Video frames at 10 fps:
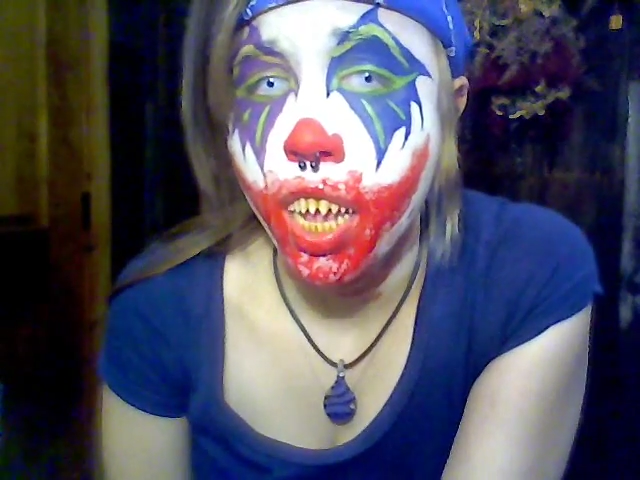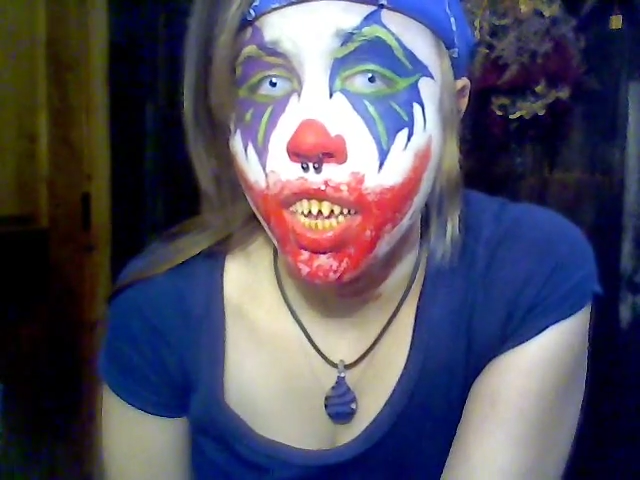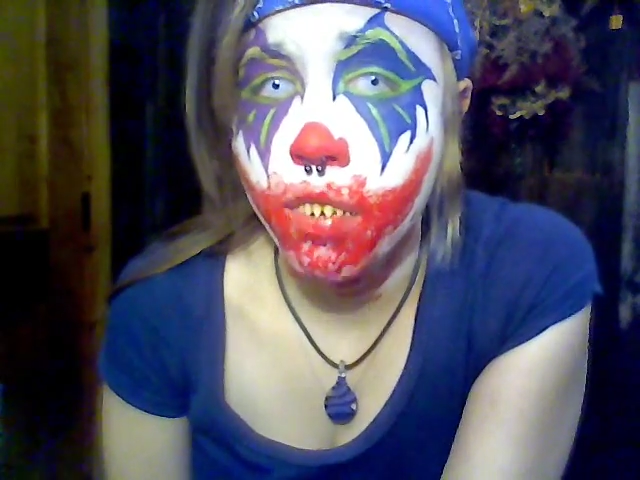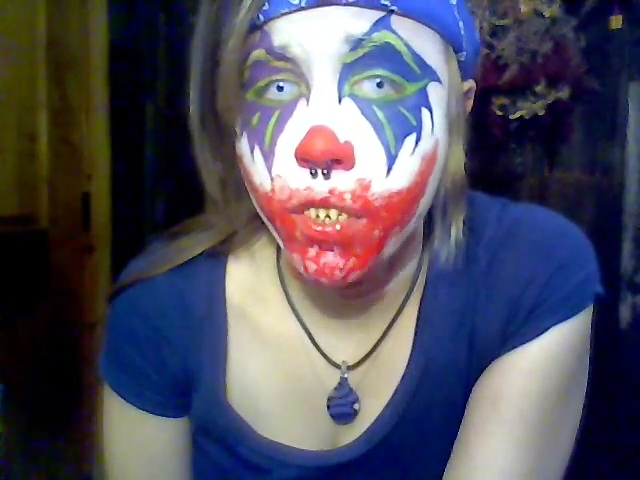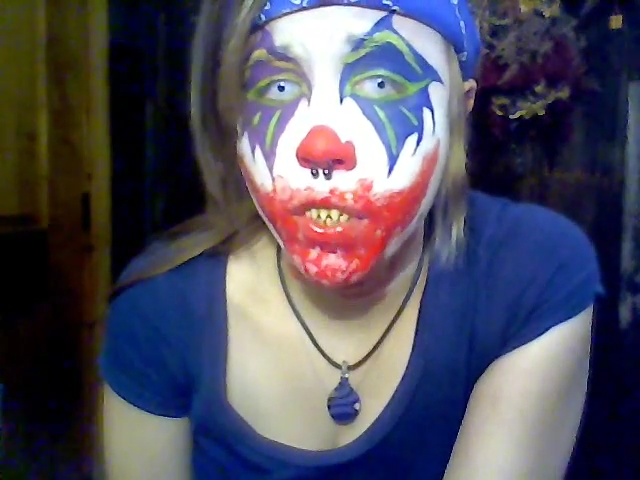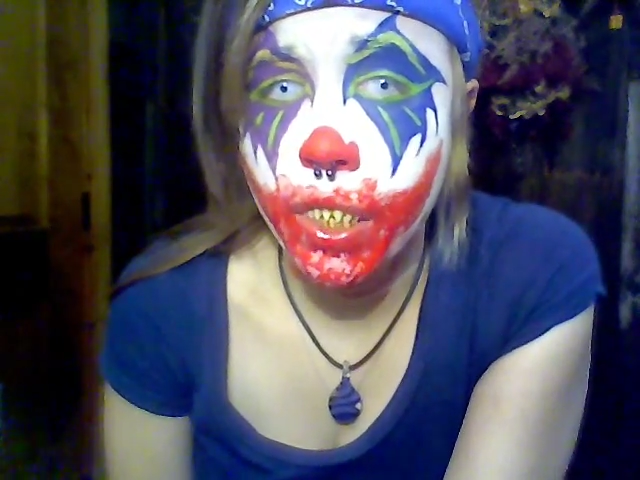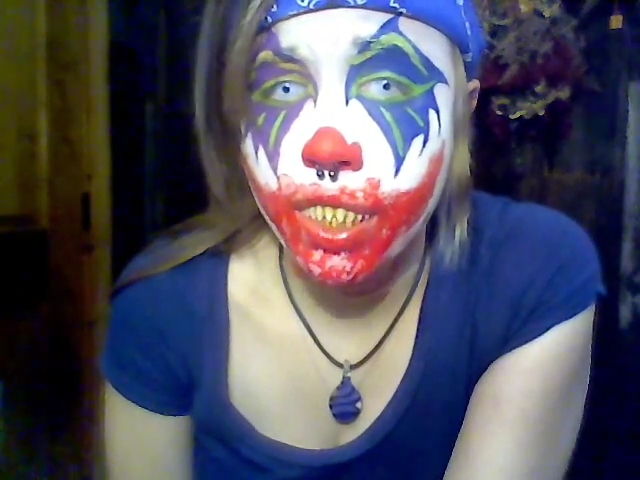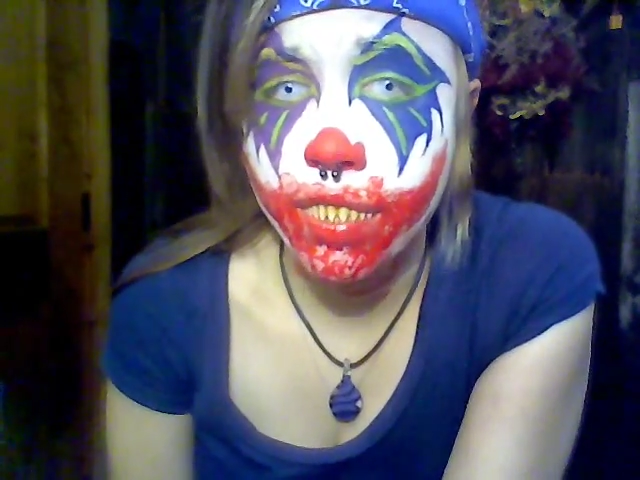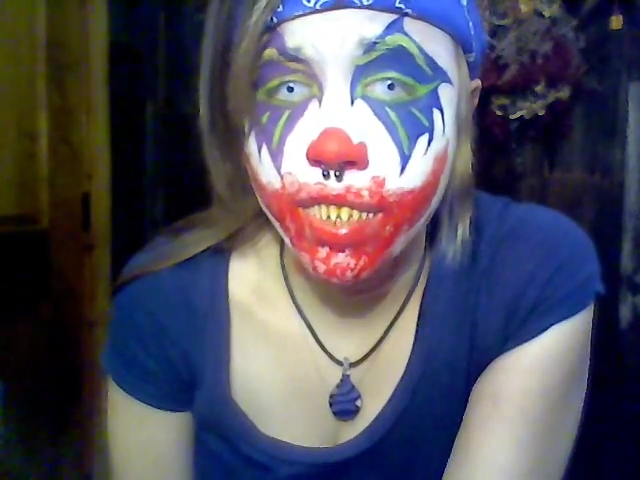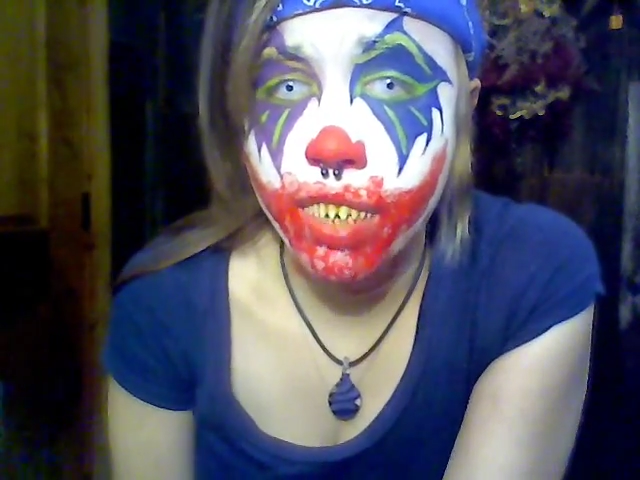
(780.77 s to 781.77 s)
if you
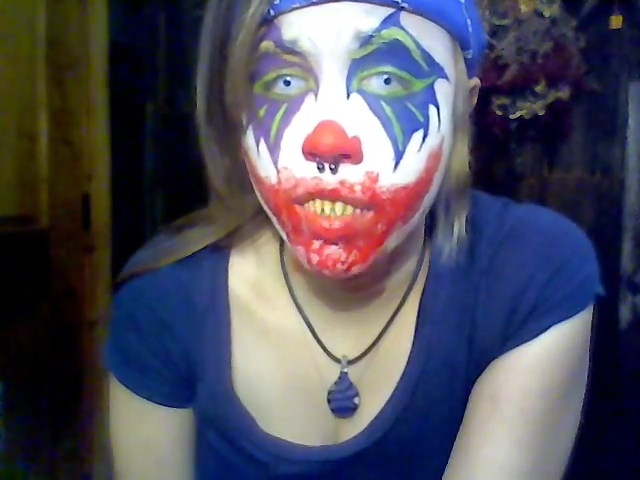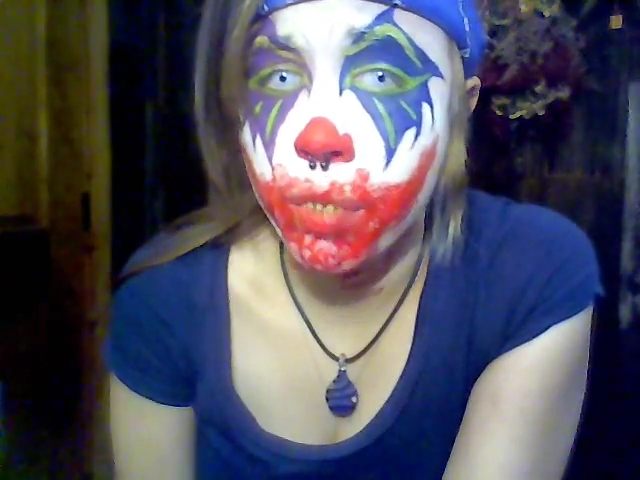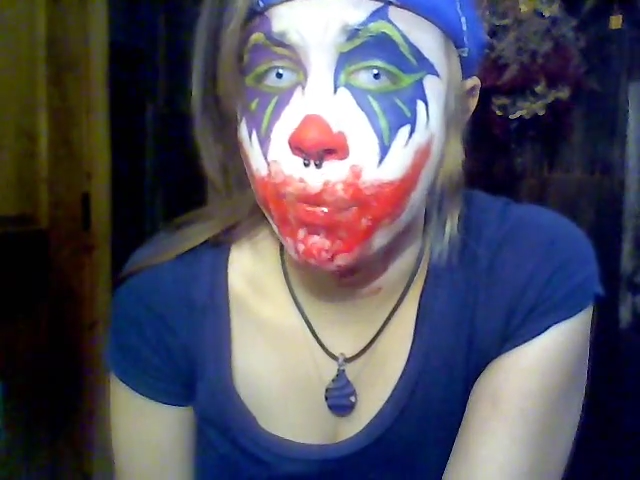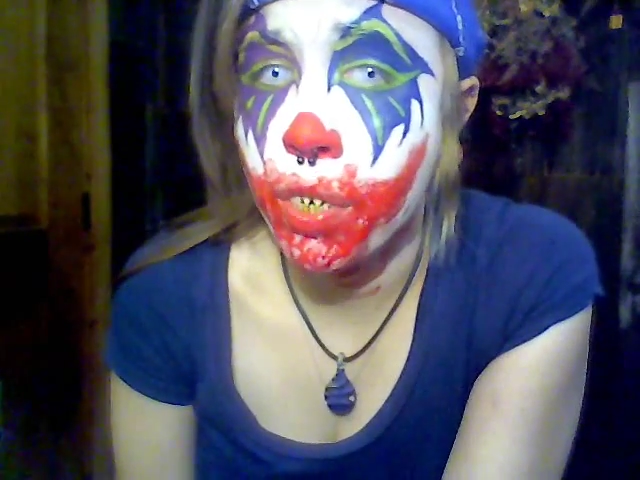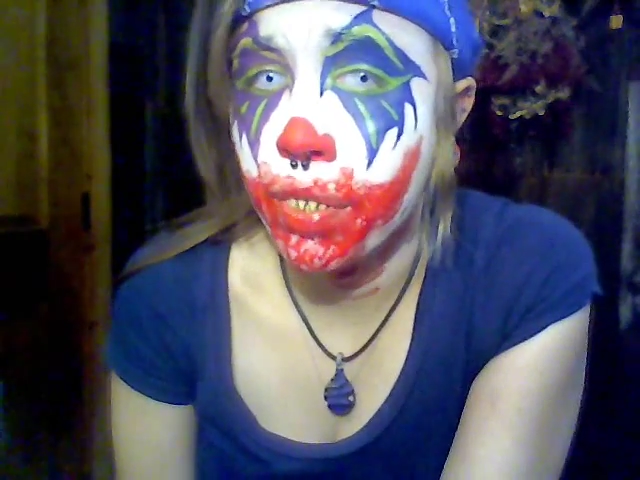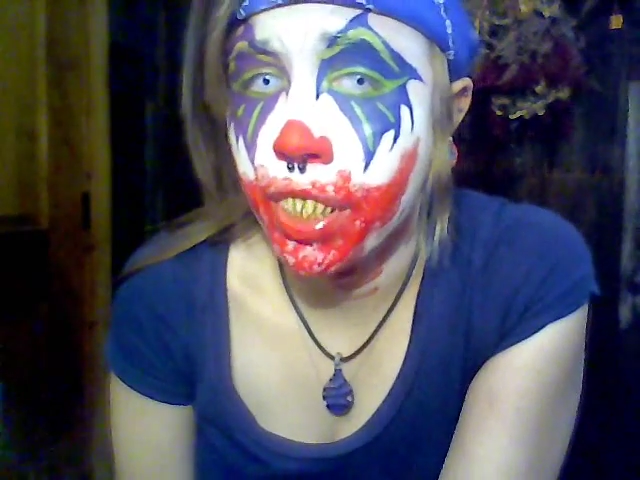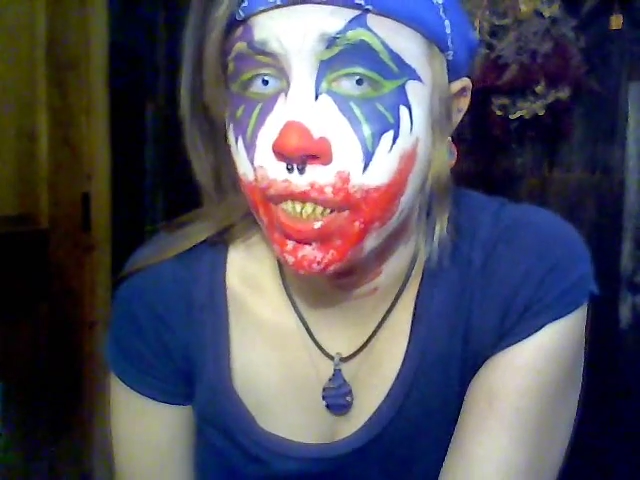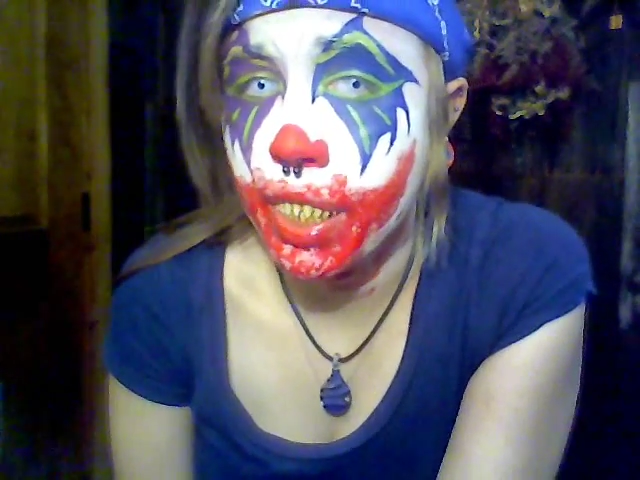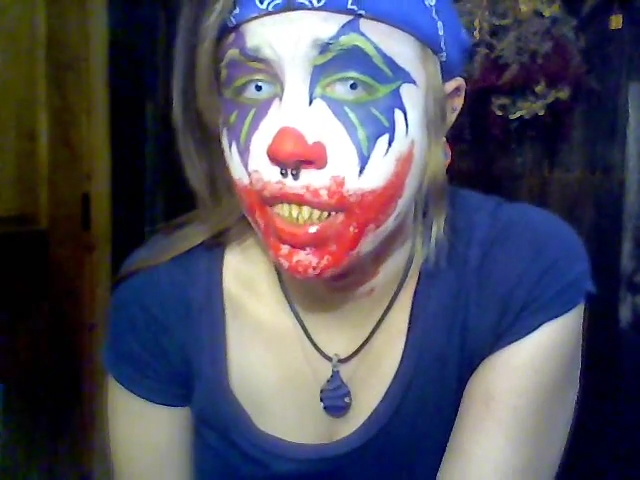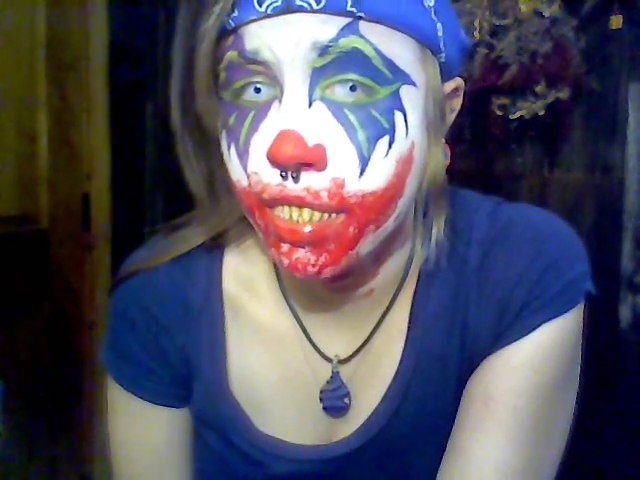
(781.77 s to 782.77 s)
guys have any more
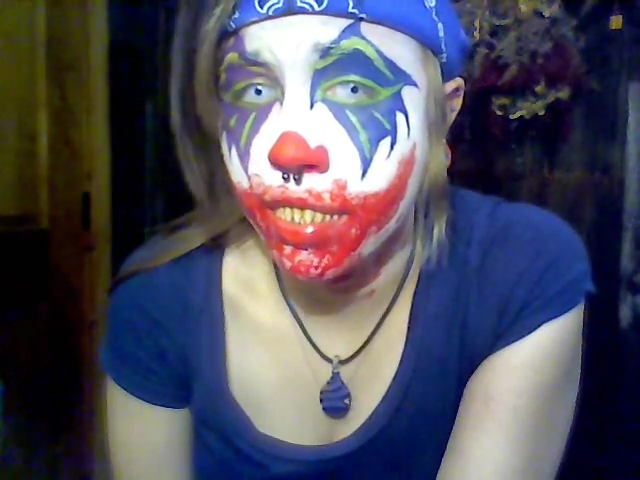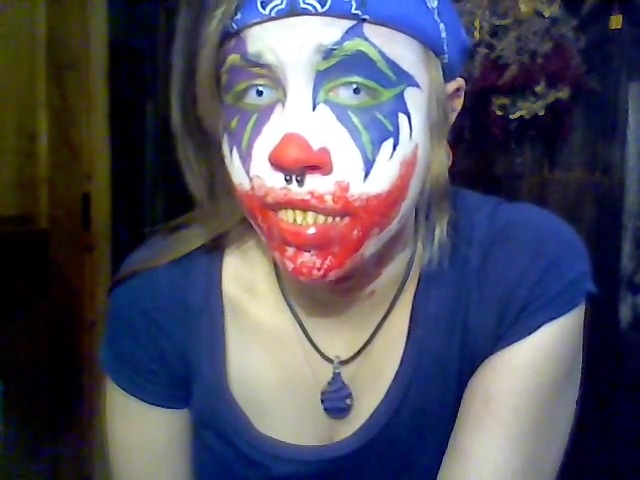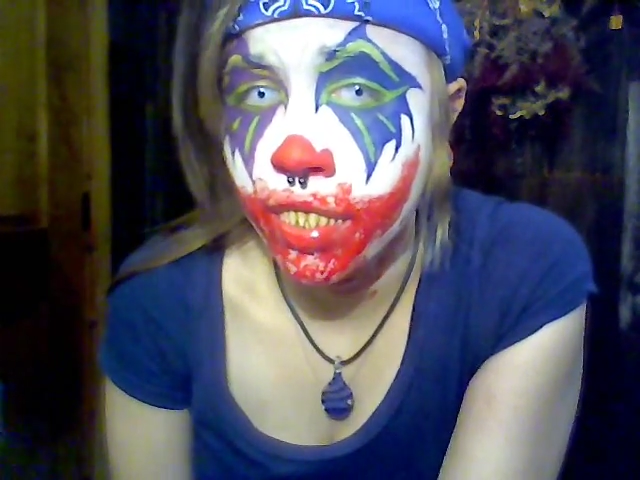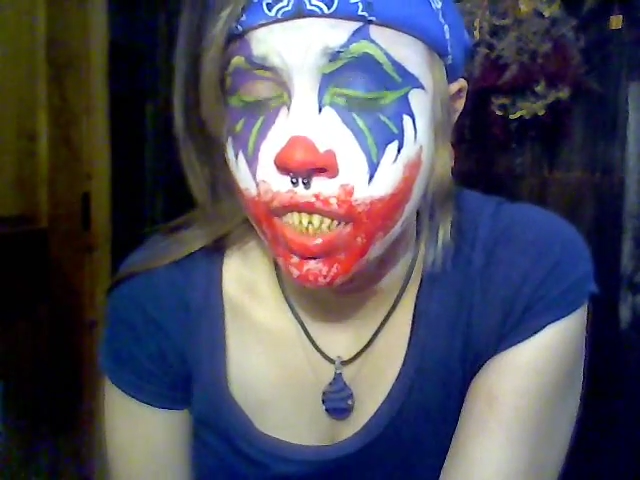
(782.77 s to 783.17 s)
requests